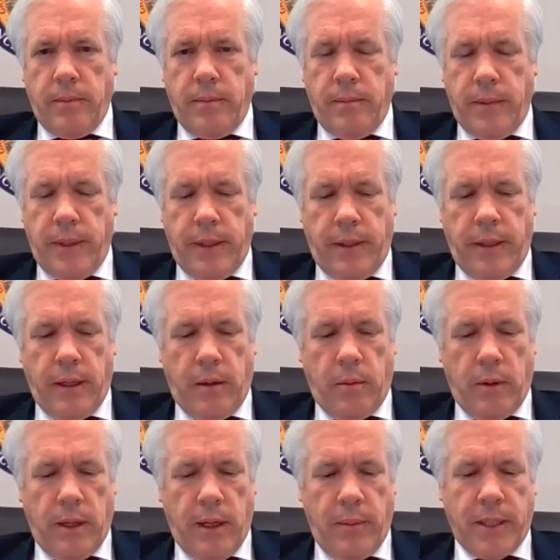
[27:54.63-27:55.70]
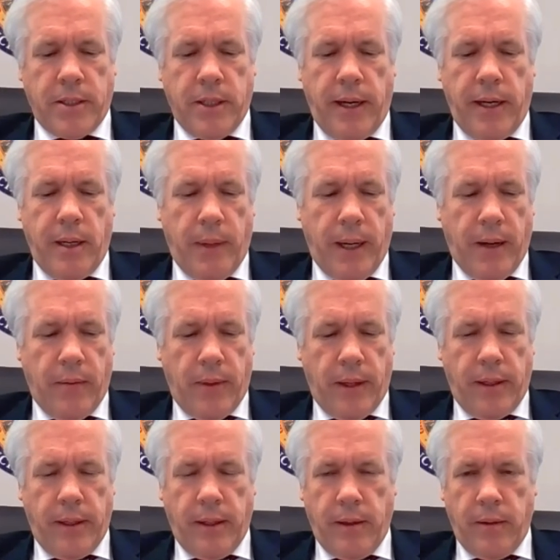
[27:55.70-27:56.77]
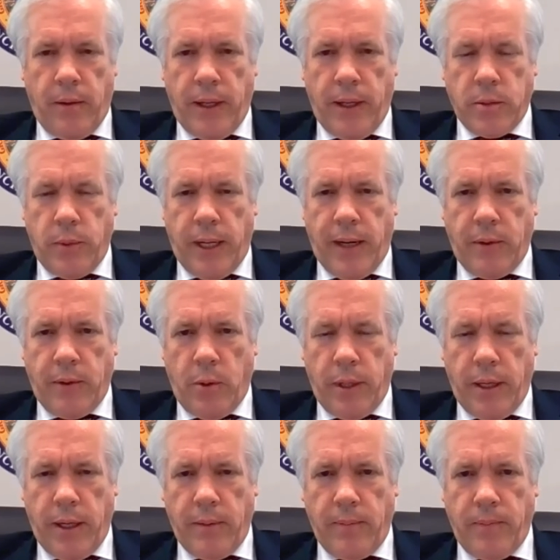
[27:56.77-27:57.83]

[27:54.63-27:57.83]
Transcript: I'm excited about the things we have going on.